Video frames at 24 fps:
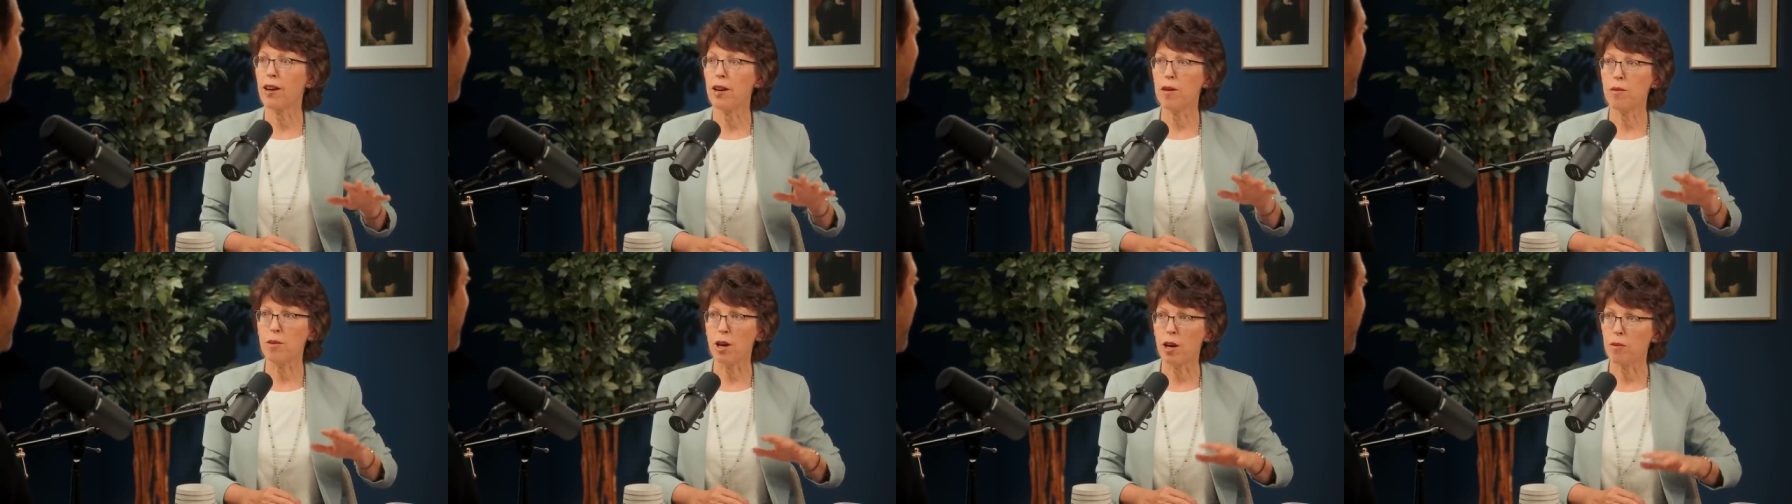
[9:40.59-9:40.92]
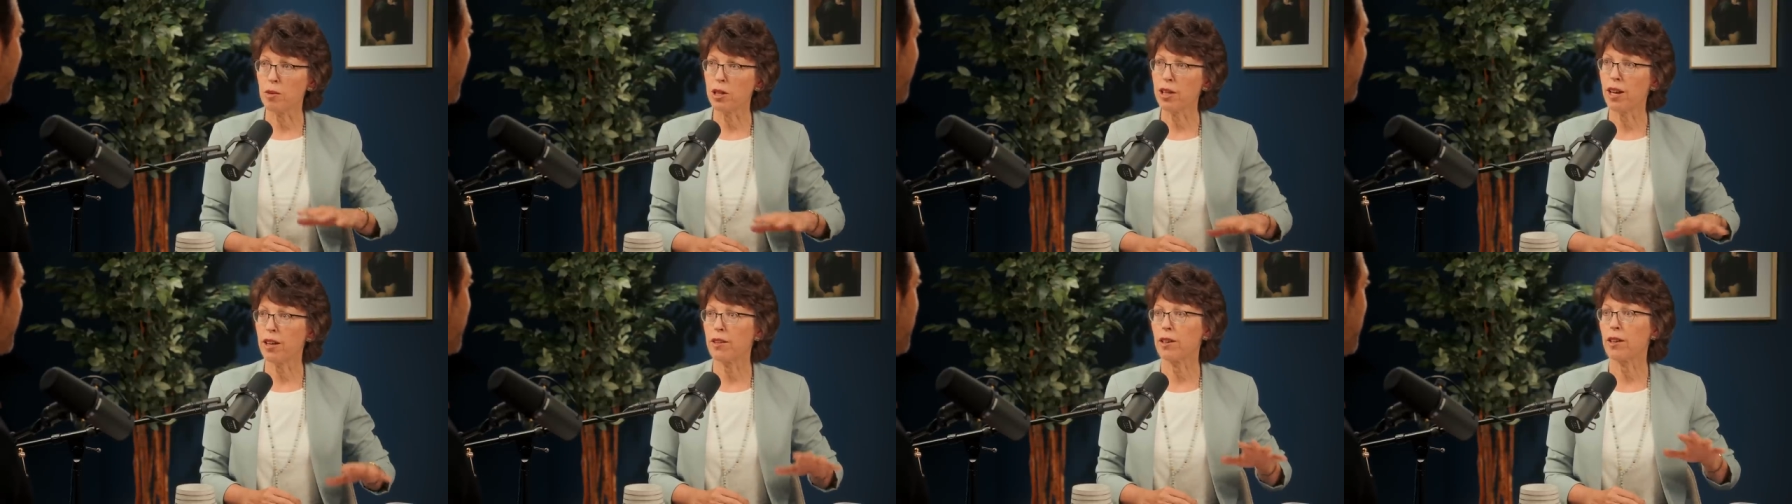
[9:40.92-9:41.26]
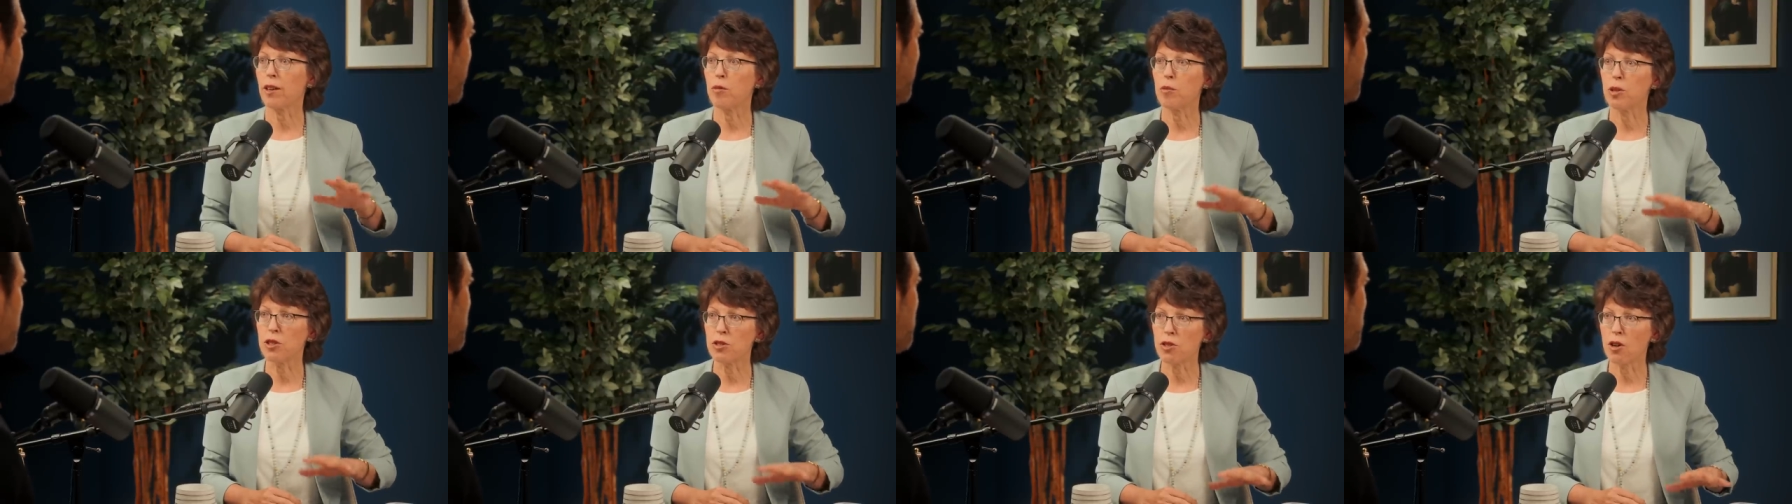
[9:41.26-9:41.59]
I, I'm a Catholic.
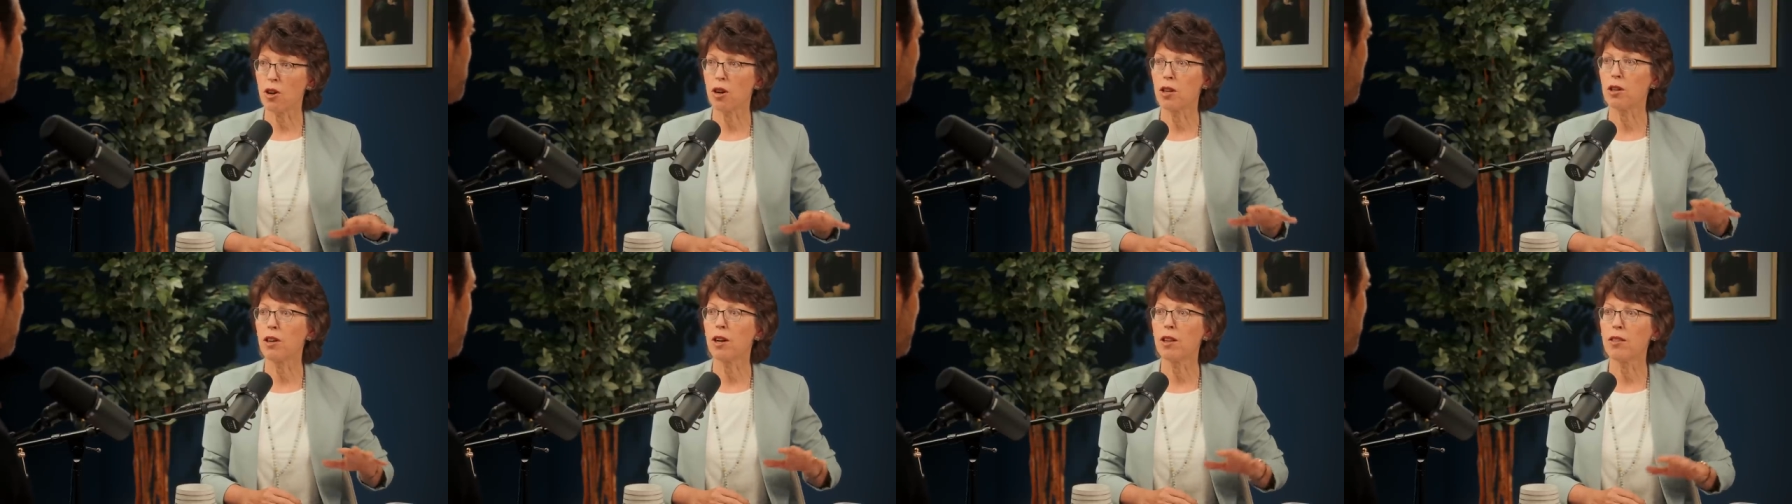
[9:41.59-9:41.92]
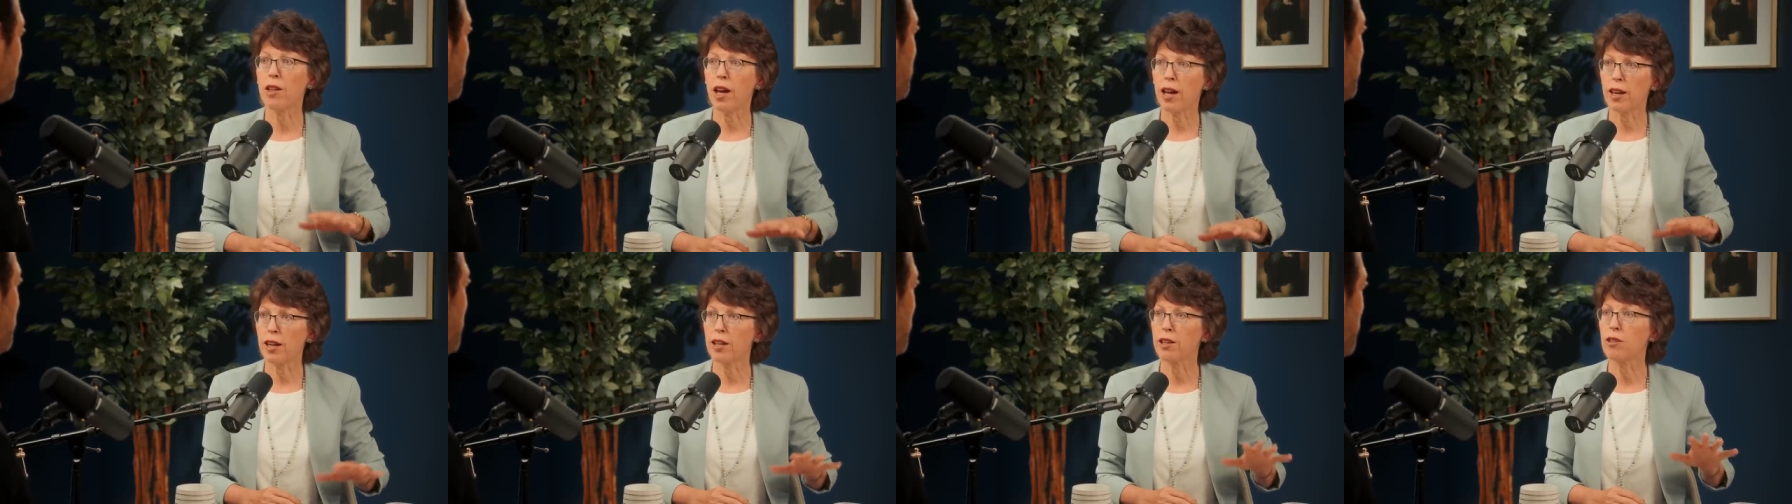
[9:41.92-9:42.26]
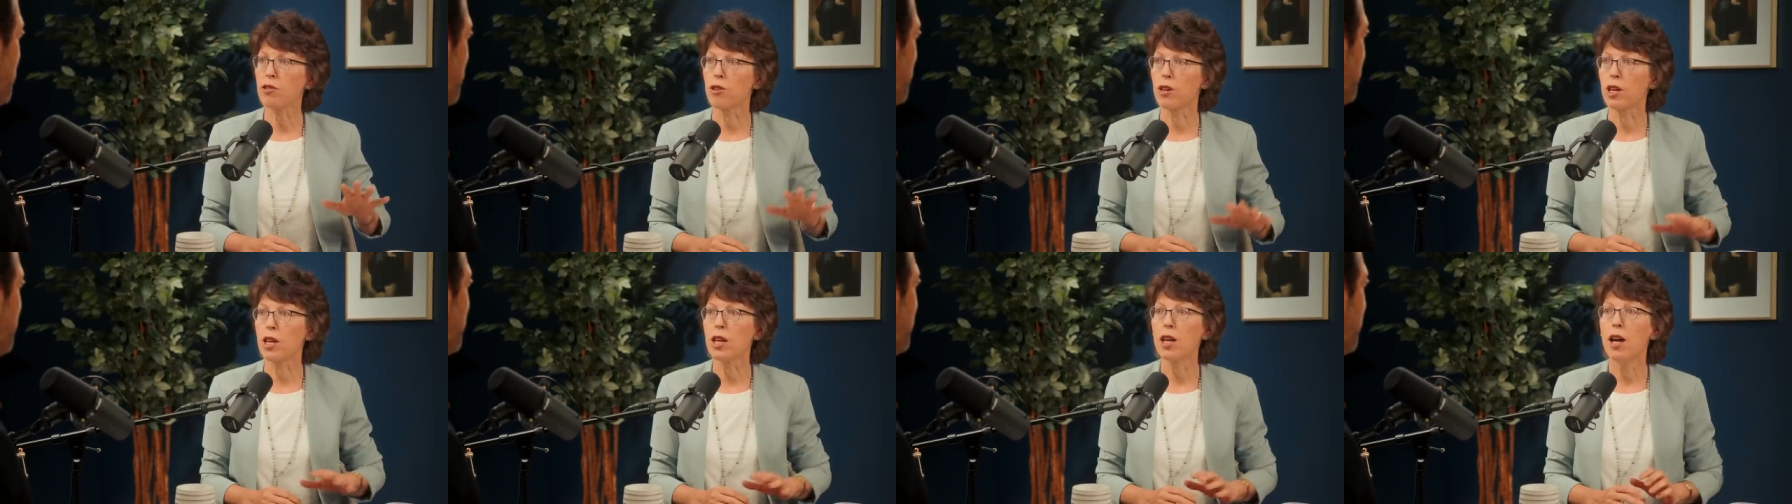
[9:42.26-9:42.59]
I've been taught all that. I
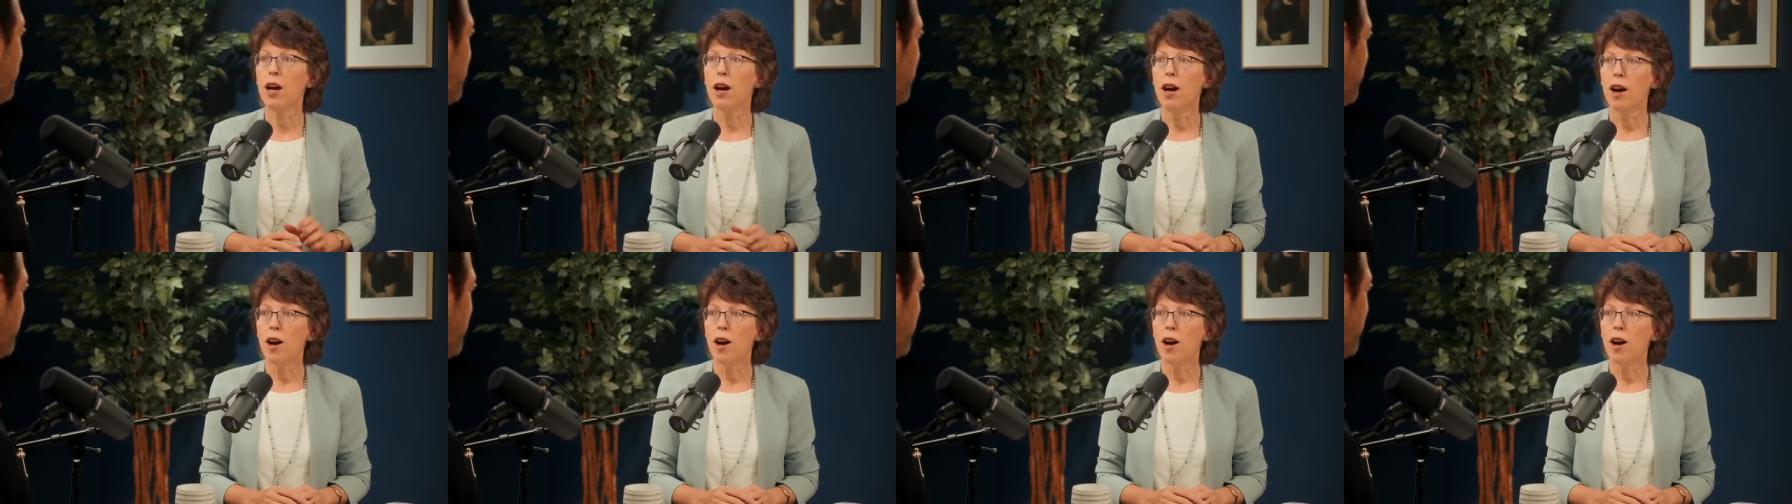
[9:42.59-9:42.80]
agree.